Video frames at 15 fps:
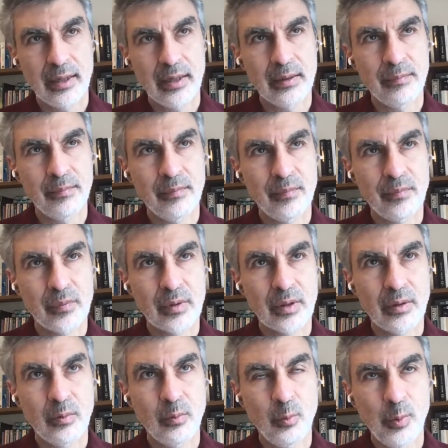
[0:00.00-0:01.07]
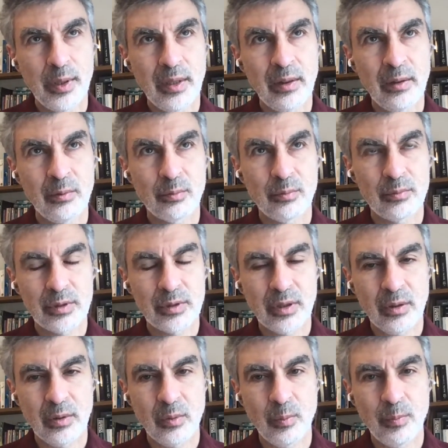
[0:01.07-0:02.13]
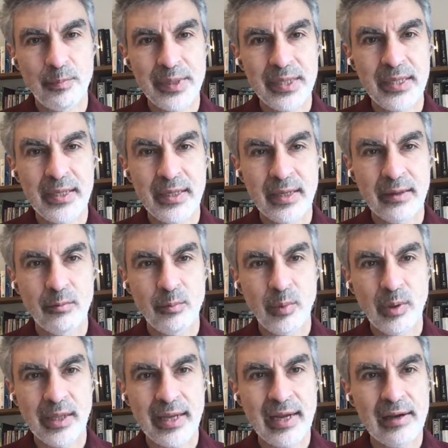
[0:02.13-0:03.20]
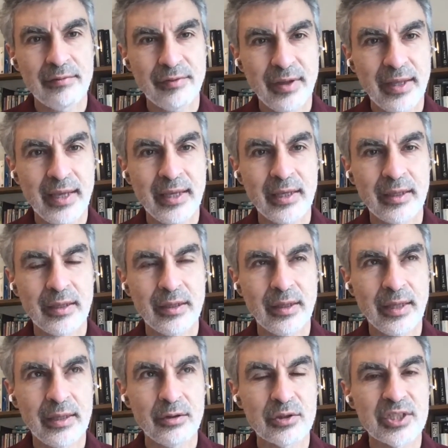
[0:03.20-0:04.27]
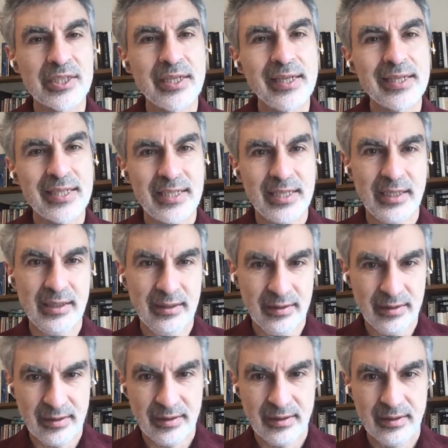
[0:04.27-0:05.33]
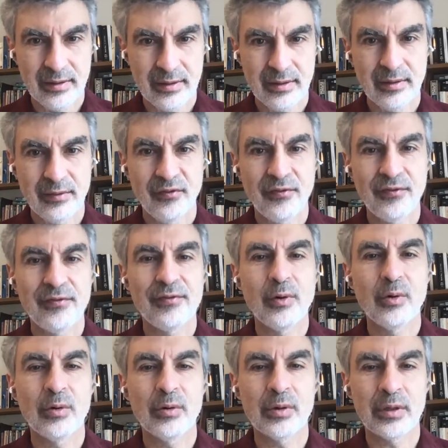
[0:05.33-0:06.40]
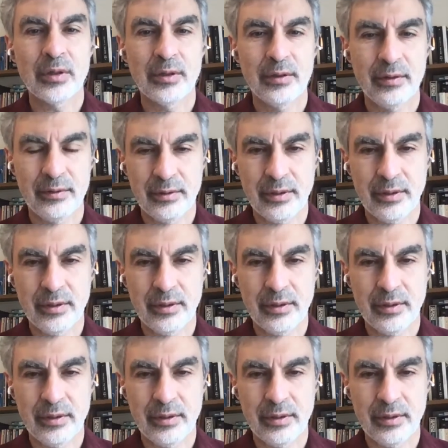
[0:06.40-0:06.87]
Um, will, you know, be, will have a, a utility for yes.